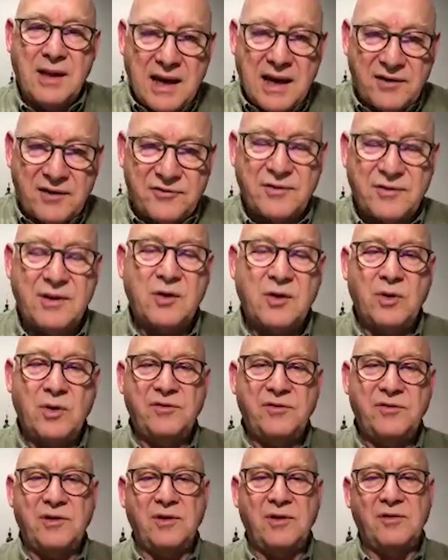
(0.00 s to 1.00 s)
ask the
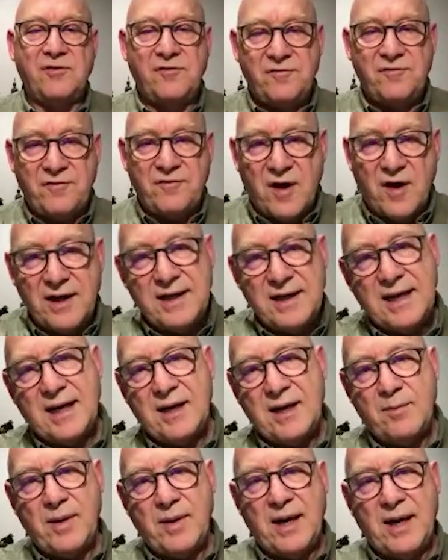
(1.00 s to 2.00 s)
questions, find
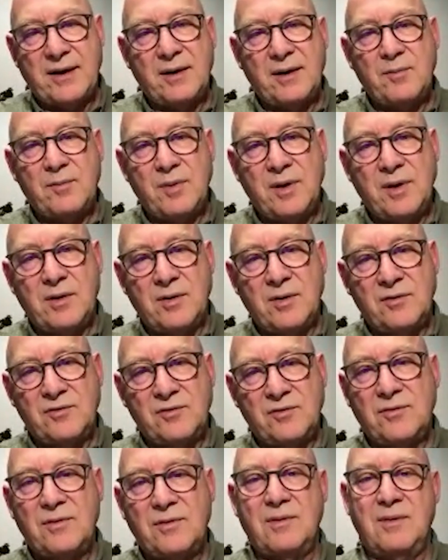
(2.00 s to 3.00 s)
out about it,
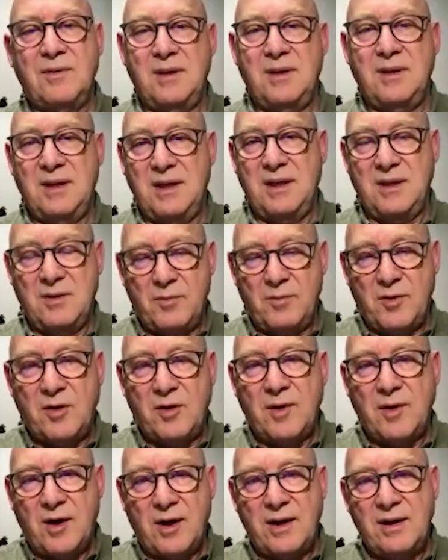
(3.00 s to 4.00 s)
because the
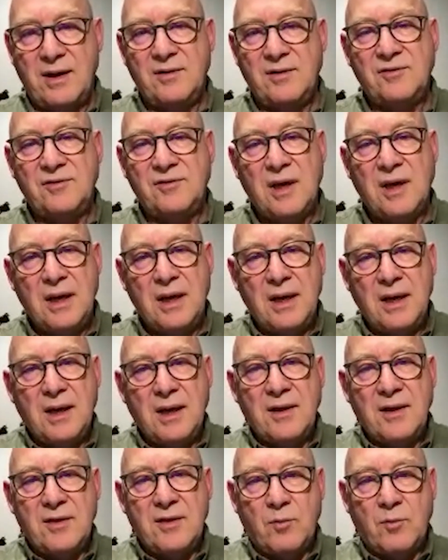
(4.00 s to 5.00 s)
bottom line is,
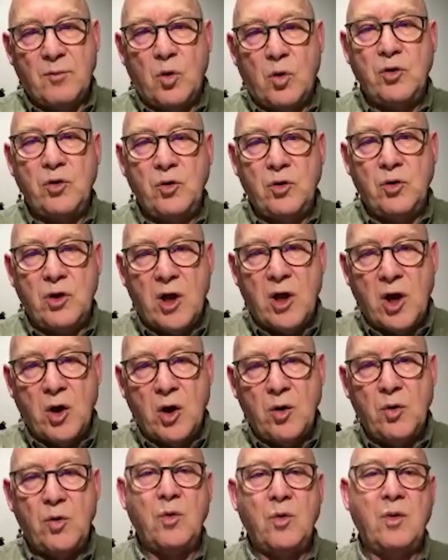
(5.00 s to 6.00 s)
the more you
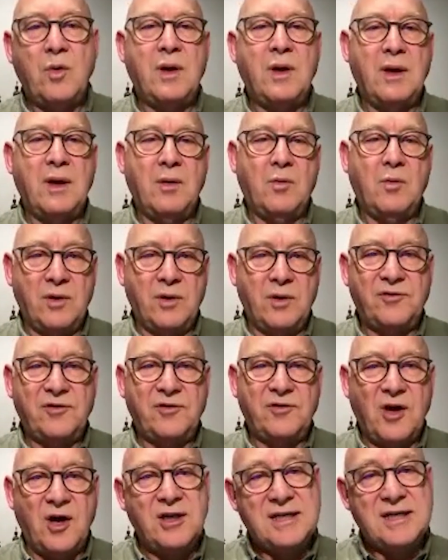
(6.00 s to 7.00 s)
know
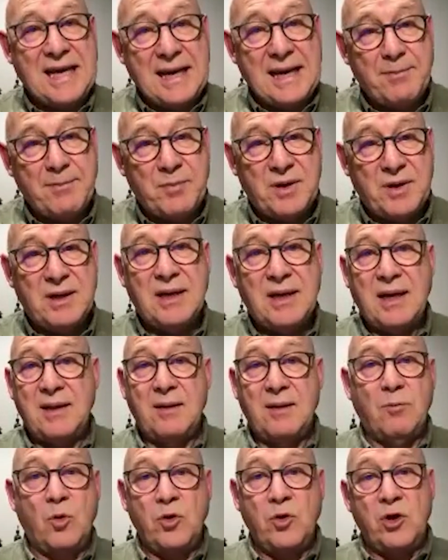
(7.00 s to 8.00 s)
what's going to happen
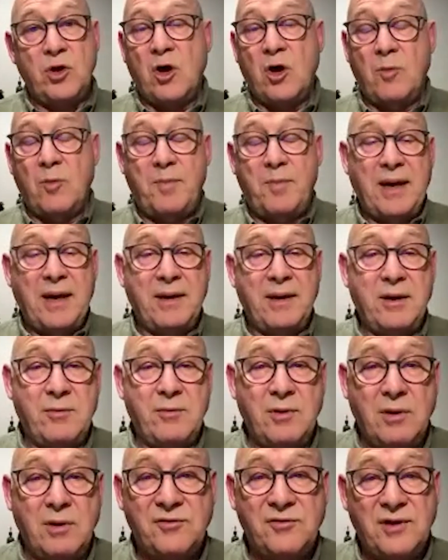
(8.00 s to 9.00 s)
and the more you know about
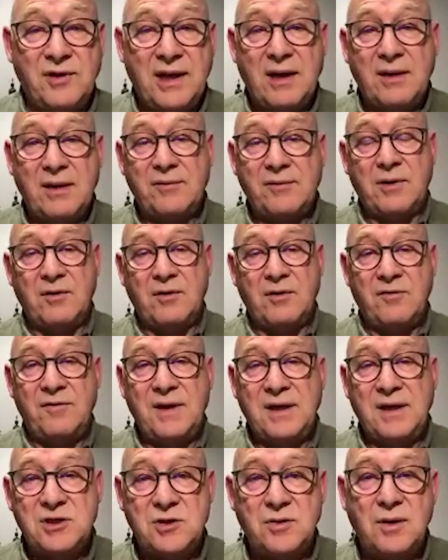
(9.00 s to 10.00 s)
your illness and how it's going to
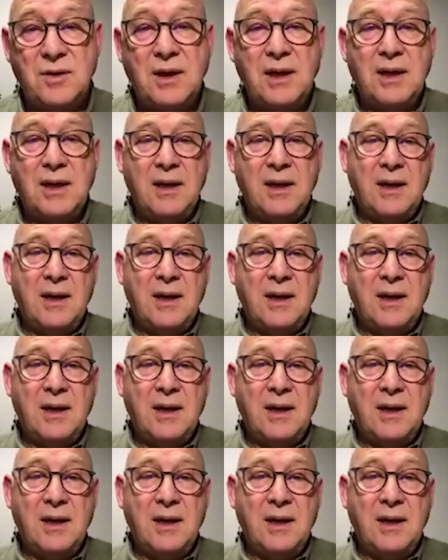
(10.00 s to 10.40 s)
affect you,